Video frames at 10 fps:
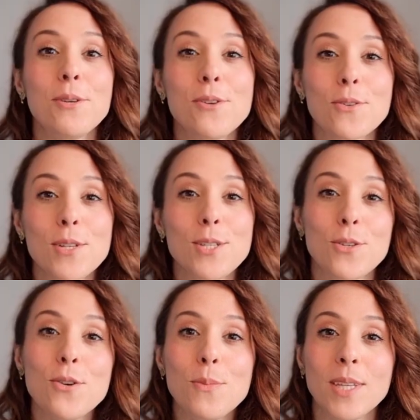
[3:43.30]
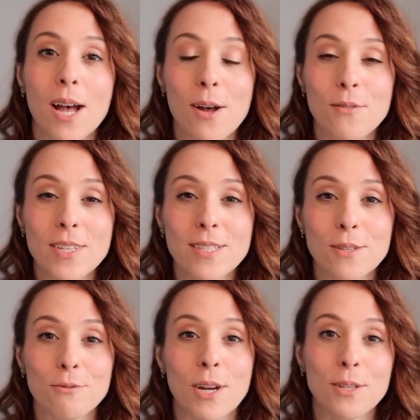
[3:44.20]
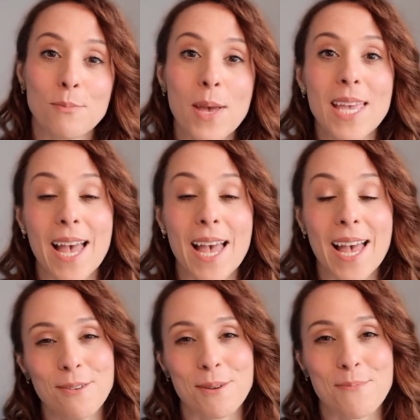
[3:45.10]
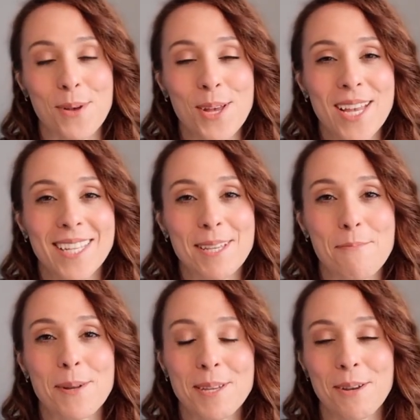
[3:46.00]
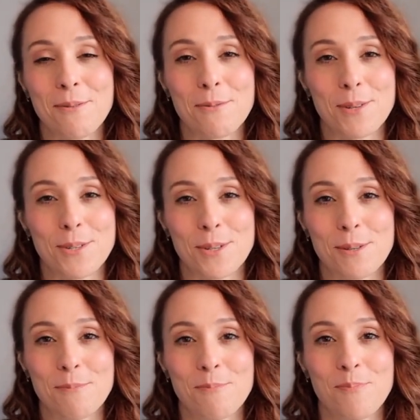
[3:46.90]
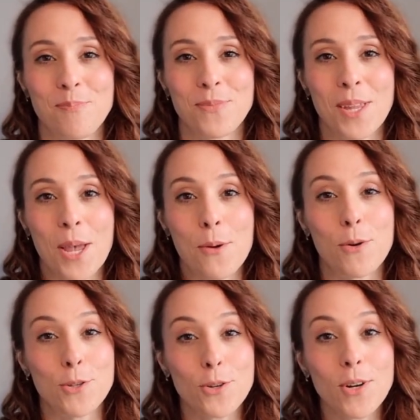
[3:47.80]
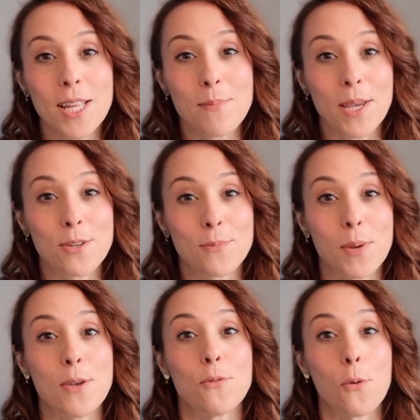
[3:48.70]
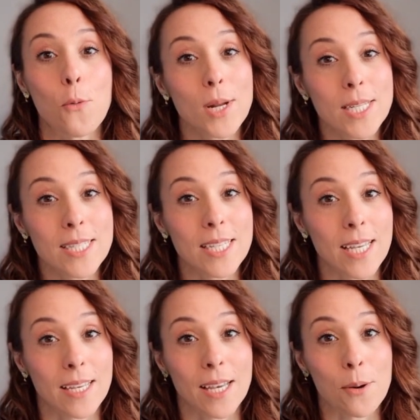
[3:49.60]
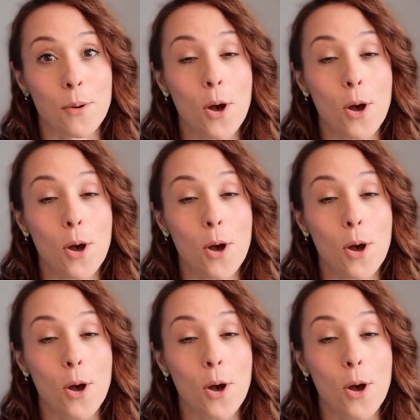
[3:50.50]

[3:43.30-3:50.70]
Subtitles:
usually 2 main harvests around May and November, depending on the region. When chocolate makers pay for quality cacao,